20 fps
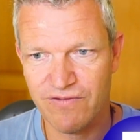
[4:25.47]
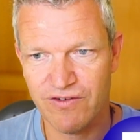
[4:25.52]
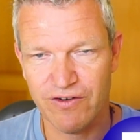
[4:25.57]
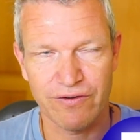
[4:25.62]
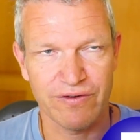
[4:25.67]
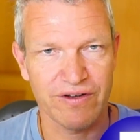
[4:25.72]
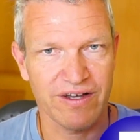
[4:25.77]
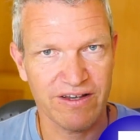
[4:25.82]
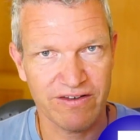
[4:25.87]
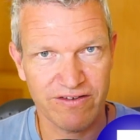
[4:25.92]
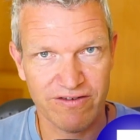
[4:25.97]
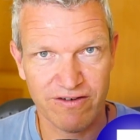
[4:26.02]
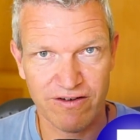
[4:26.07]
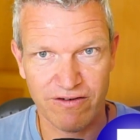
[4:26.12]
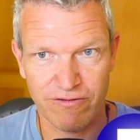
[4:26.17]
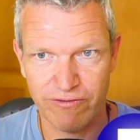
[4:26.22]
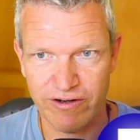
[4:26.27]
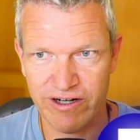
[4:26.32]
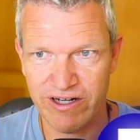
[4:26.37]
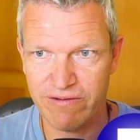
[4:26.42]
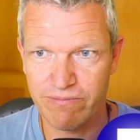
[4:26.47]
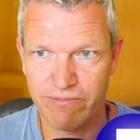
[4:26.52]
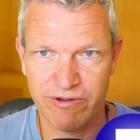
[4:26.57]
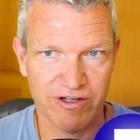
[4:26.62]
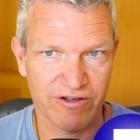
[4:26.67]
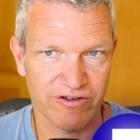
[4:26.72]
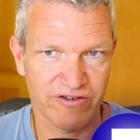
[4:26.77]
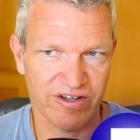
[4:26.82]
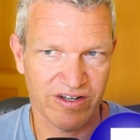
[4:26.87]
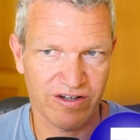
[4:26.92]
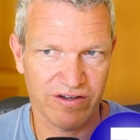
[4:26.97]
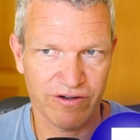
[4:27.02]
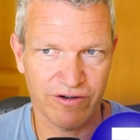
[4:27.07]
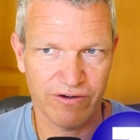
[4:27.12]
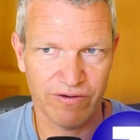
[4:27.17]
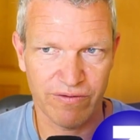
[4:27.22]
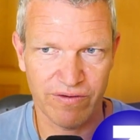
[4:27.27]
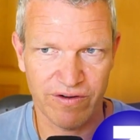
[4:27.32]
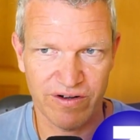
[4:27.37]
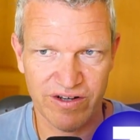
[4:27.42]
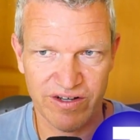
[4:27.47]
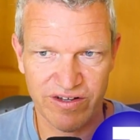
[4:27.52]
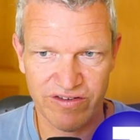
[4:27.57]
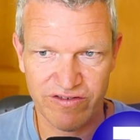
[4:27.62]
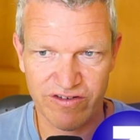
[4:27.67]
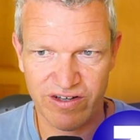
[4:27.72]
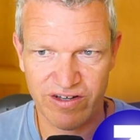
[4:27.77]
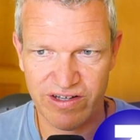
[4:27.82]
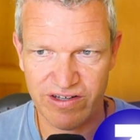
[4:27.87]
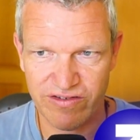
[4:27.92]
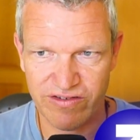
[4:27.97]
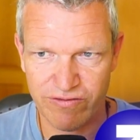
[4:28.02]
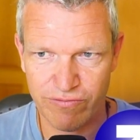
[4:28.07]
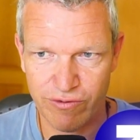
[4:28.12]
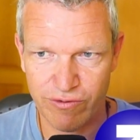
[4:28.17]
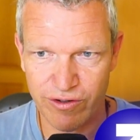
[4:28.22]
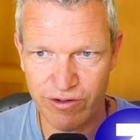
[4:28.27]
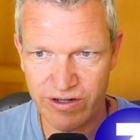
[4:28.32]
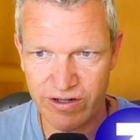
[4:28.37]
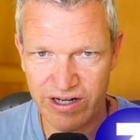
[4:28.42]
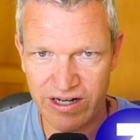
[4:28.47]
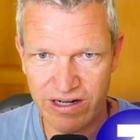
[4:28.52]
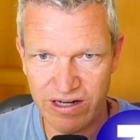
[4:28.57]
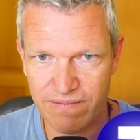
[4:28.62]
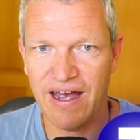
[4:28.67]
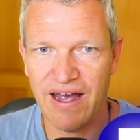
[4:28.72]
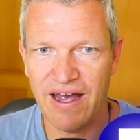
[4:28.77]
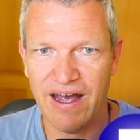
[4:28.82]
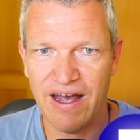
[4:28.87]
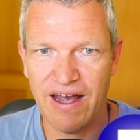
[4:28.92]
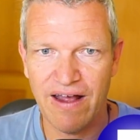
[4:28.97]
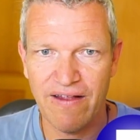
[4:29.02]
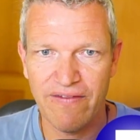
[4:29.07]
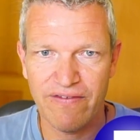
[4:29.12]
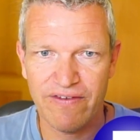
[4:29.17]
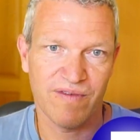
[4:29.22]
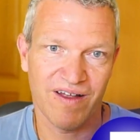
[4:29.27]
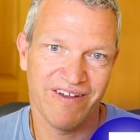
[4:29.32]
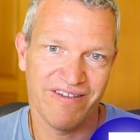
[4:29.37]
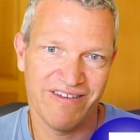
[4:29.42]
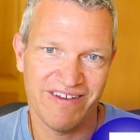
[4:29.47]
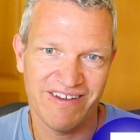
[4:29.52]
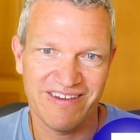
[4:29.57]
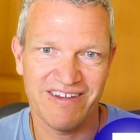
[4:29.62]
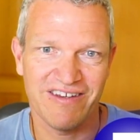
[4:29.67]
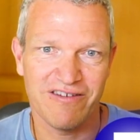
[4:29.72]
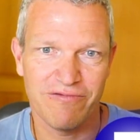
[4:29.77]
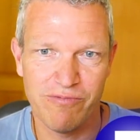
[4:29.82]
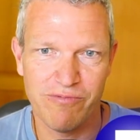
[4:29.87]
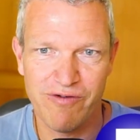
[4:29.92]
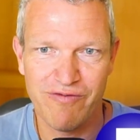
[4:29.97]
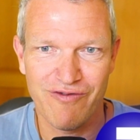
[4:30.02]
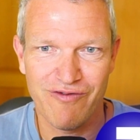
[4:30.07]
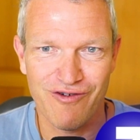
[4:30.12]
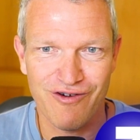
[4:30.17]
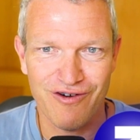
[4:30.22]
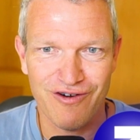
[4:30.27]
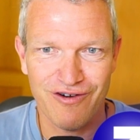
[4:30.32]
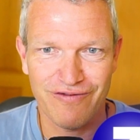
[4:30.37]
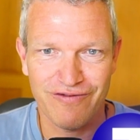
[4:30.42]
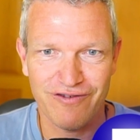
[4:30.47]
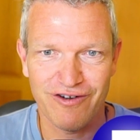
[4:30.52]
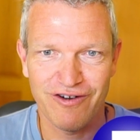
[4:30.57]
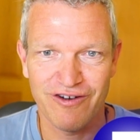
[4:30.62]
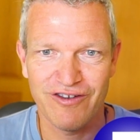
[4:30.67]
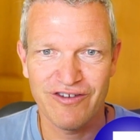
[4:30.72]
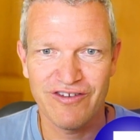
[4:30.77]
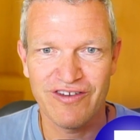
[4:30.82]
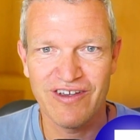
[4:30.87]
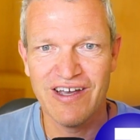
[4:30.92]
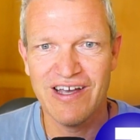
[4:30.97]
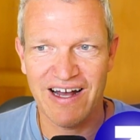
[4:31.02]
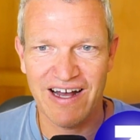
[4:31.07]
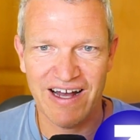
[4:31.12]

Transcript: So that's great because I know it's it's working. And I did this before, of course.